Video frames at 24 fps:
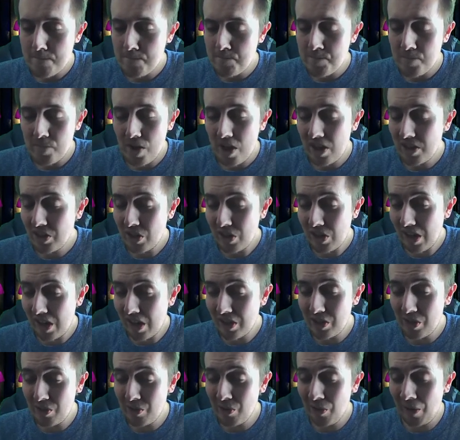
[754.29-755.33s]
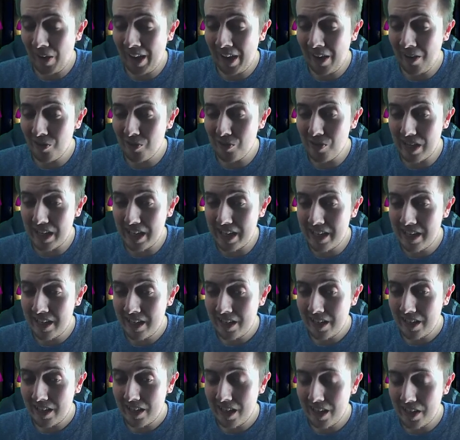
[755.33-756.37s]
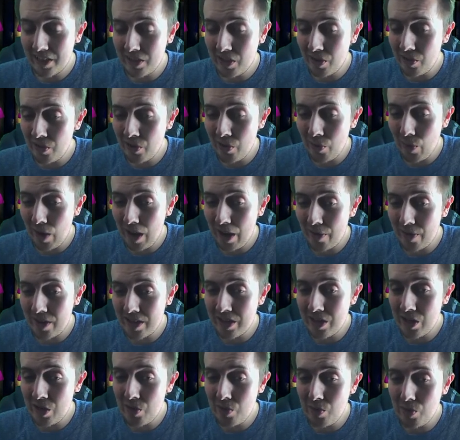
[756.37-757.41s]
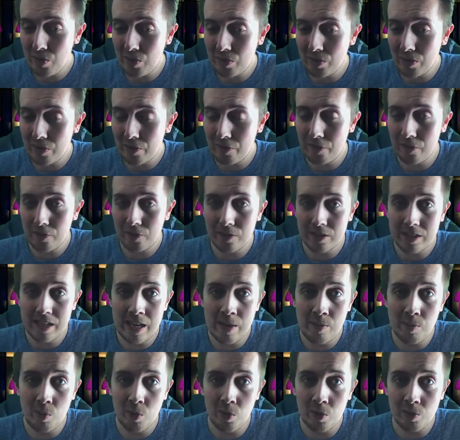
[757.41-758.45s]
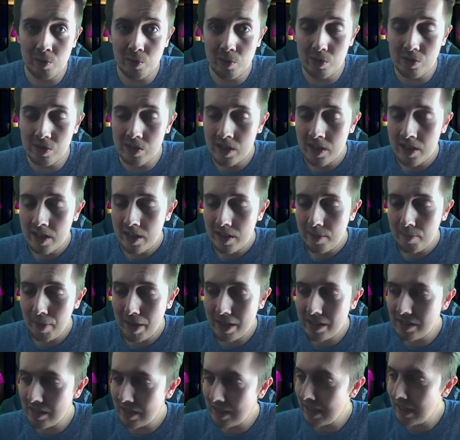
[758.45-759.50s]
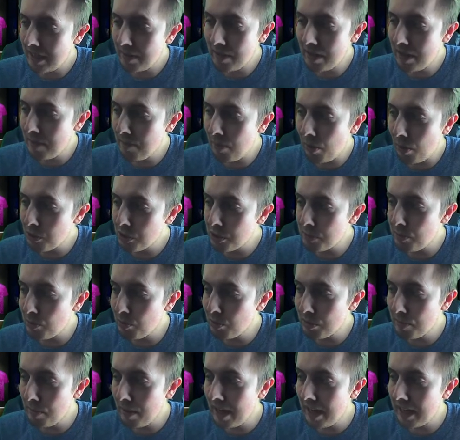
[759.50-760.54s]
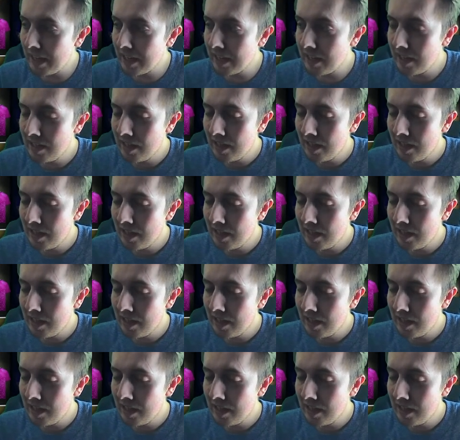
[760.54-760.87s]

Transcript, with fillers: I don't. I don't know how really. I don't know how. I knew the team one was basically impossible to pack.